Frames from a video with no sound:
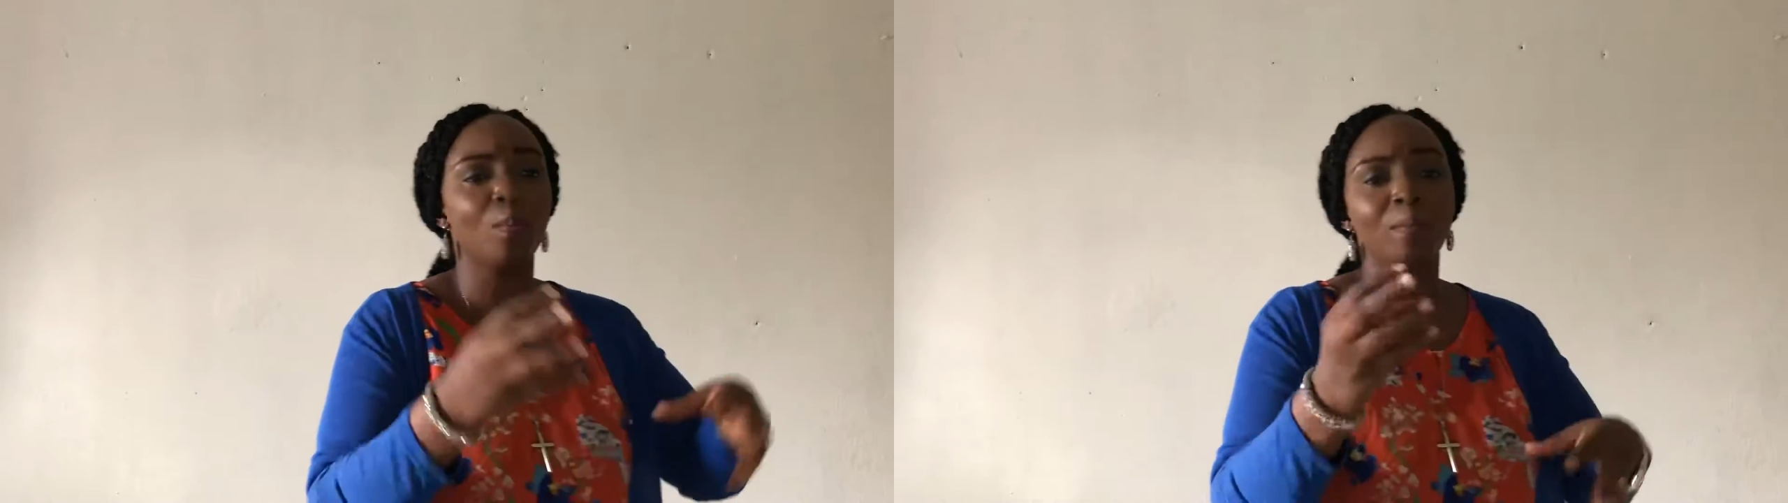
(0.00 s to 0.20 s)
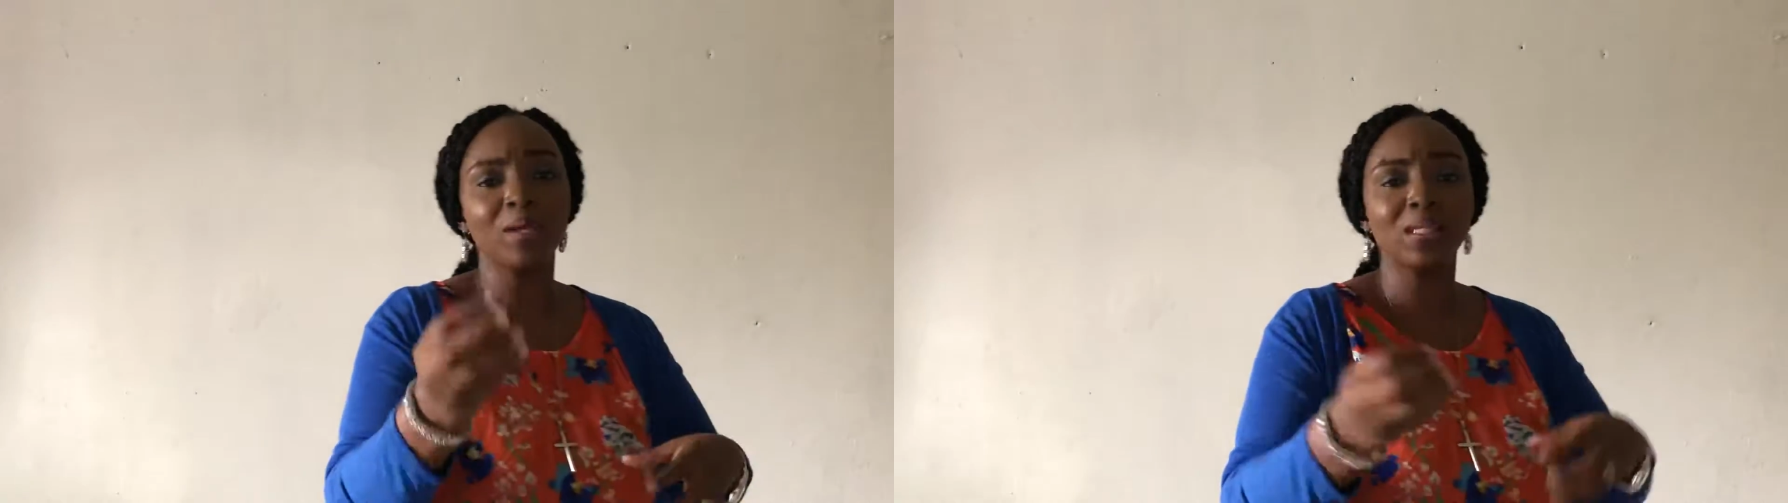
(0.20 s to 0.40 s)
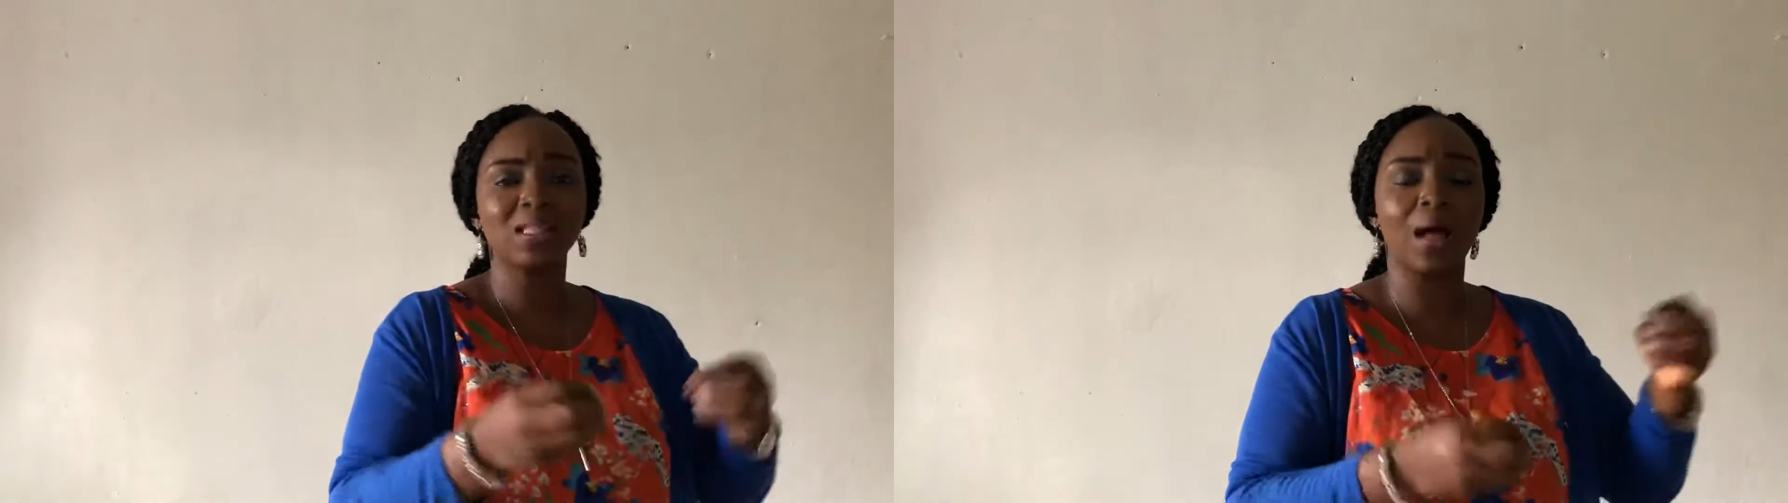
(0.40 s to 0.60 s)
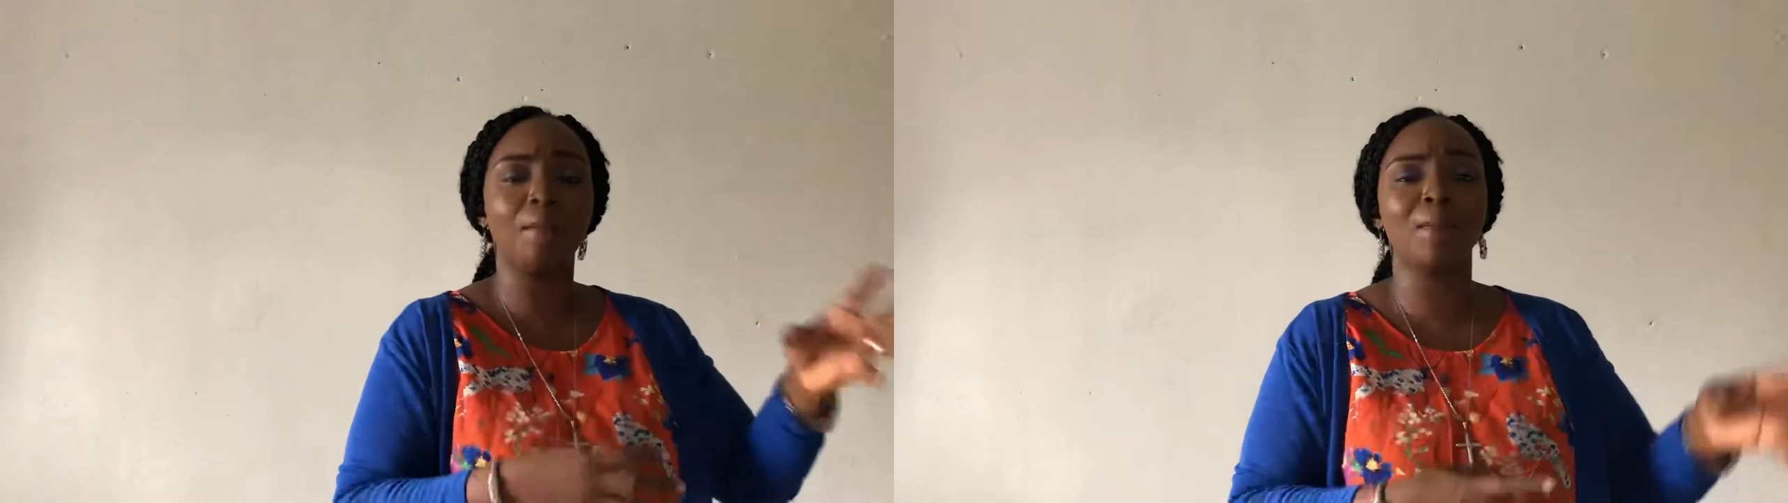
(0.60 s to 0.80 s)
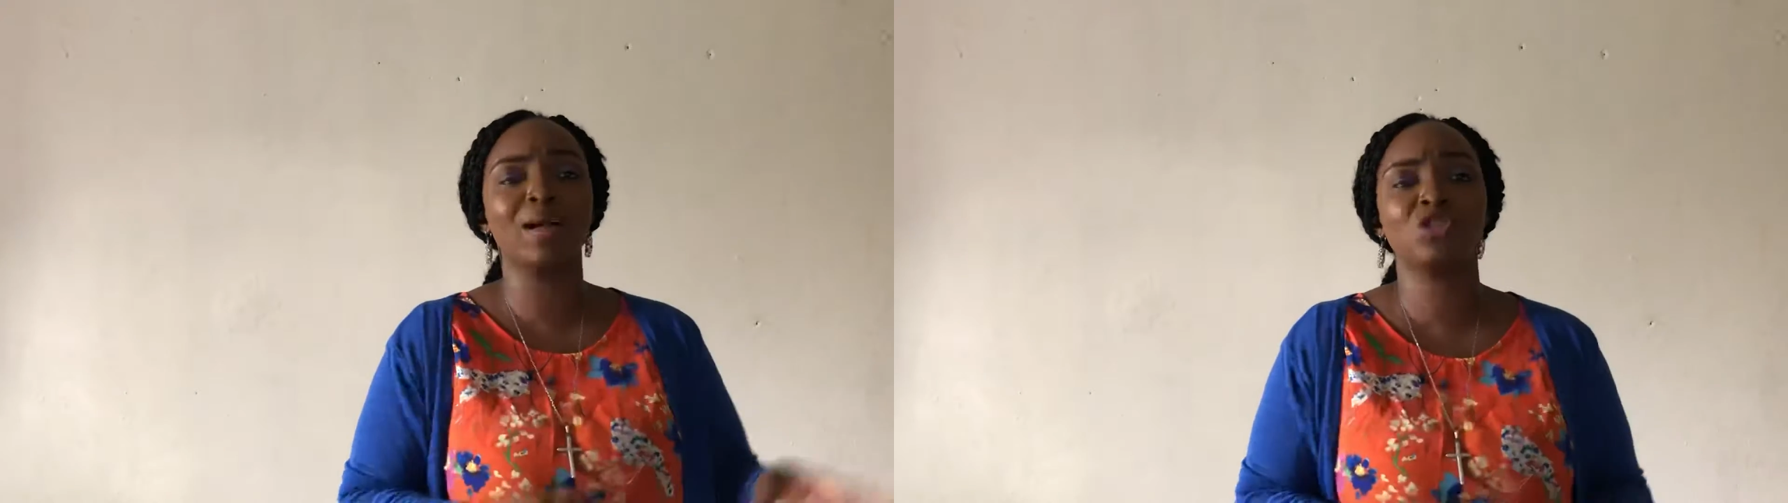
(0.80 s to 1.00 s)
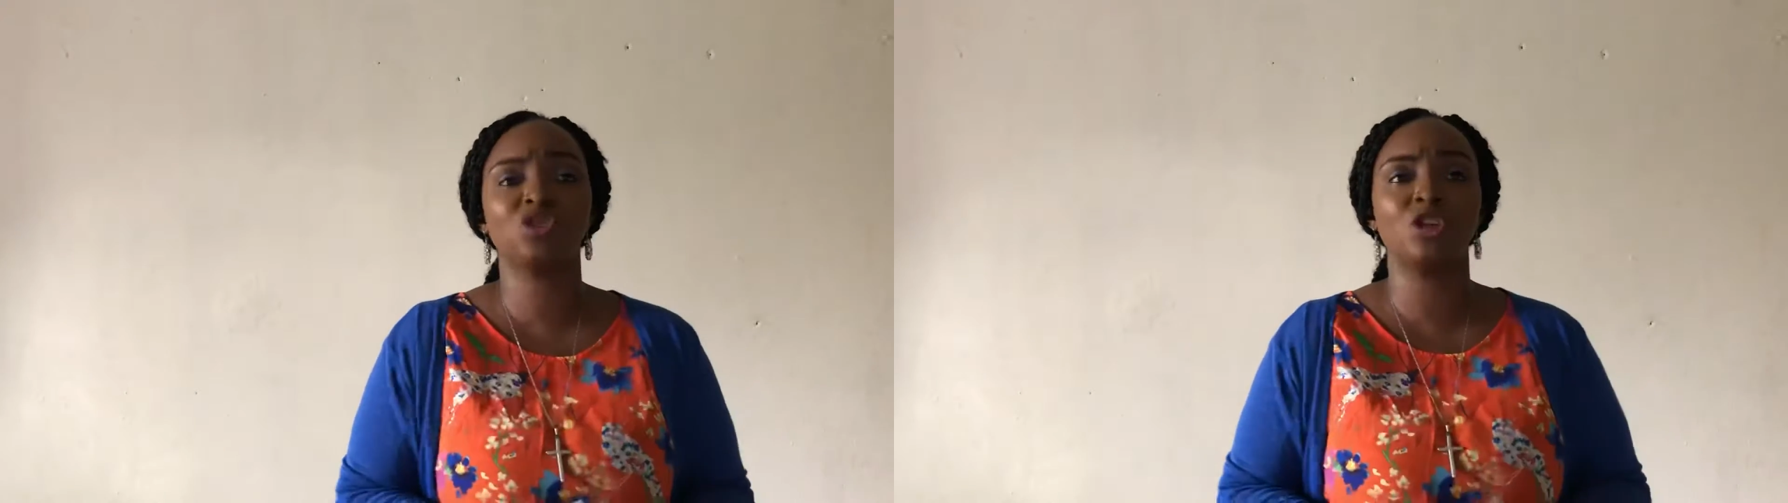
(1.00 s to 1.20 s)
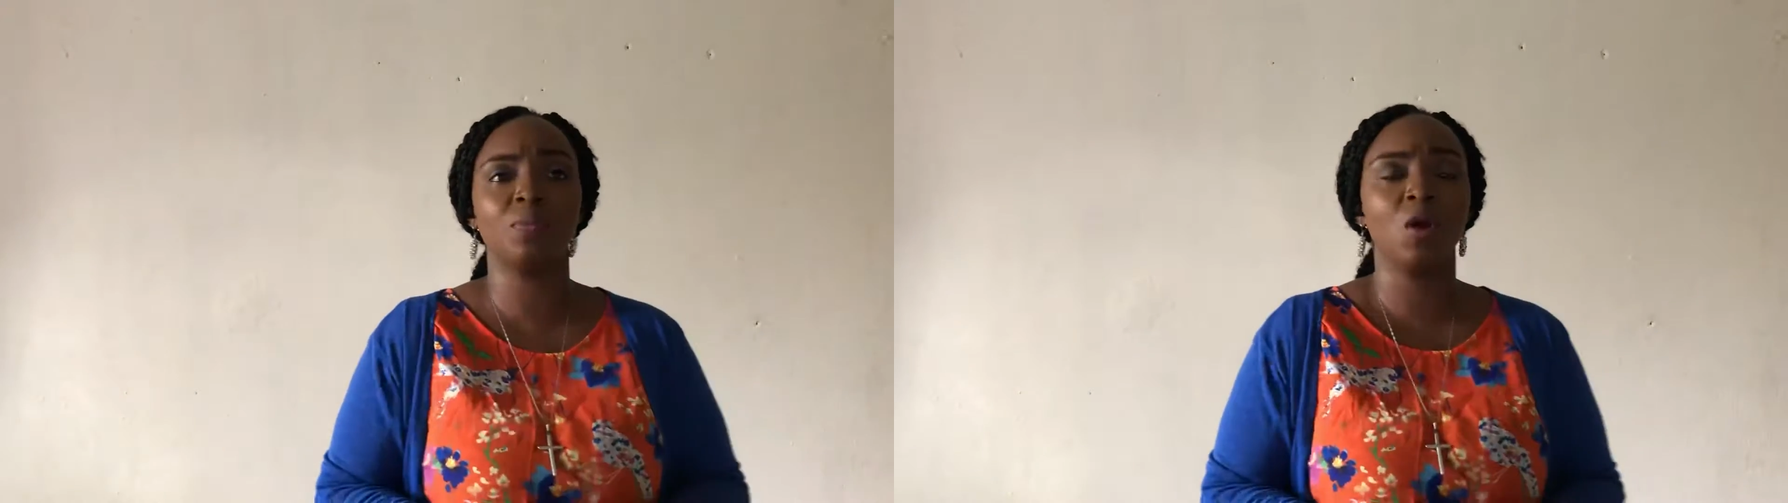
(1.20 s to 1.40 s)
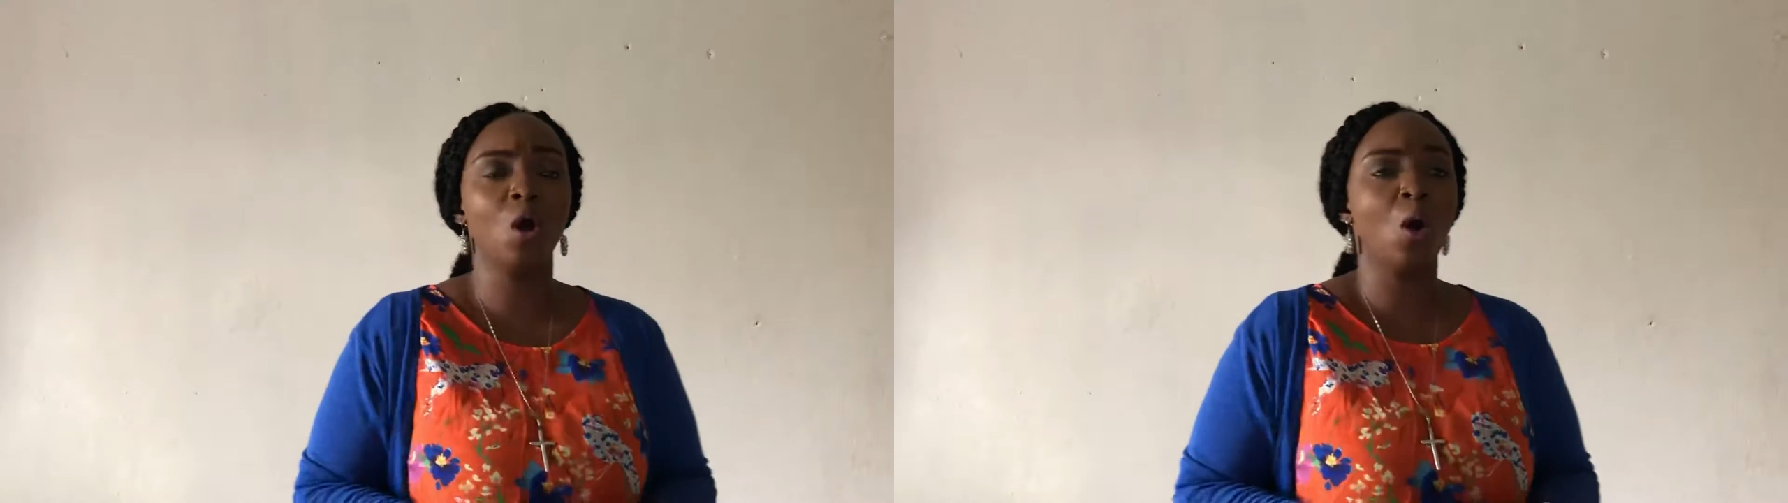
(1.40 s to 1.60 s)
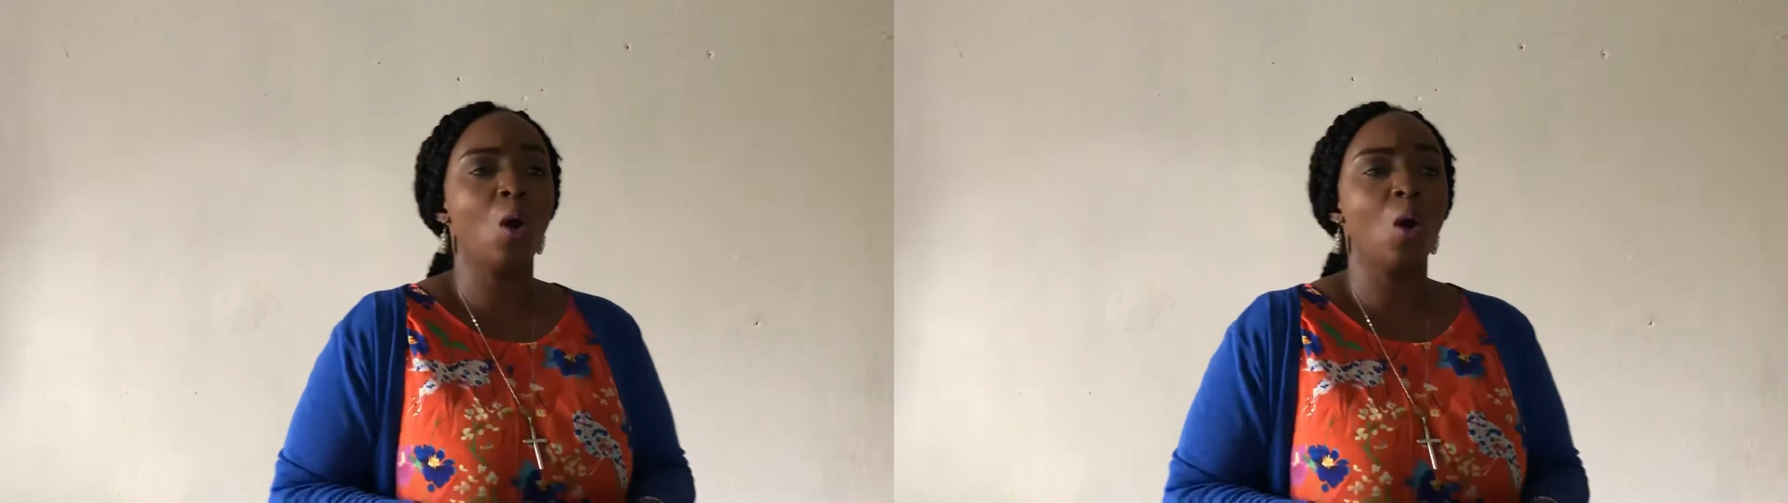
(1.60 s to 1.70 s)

mix and match them.